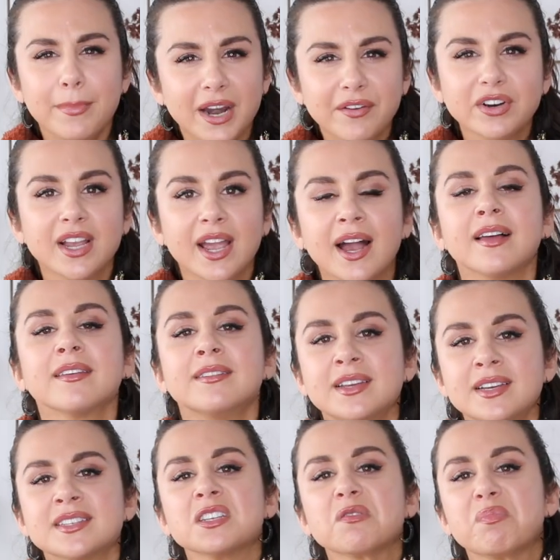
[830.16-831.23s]
But every gal
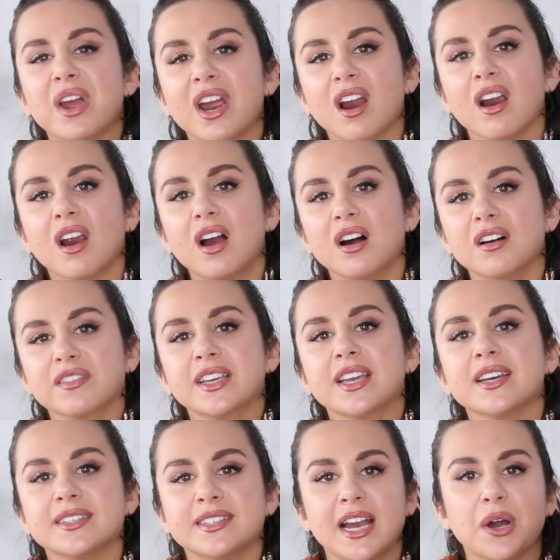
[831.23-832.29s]
needs a pair of
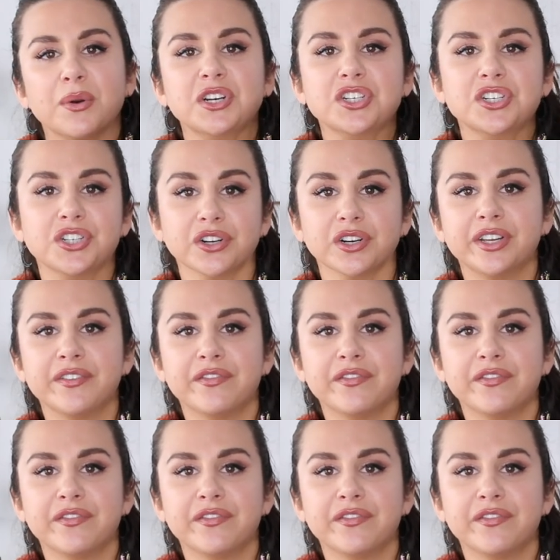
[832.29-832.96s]
get down and dirty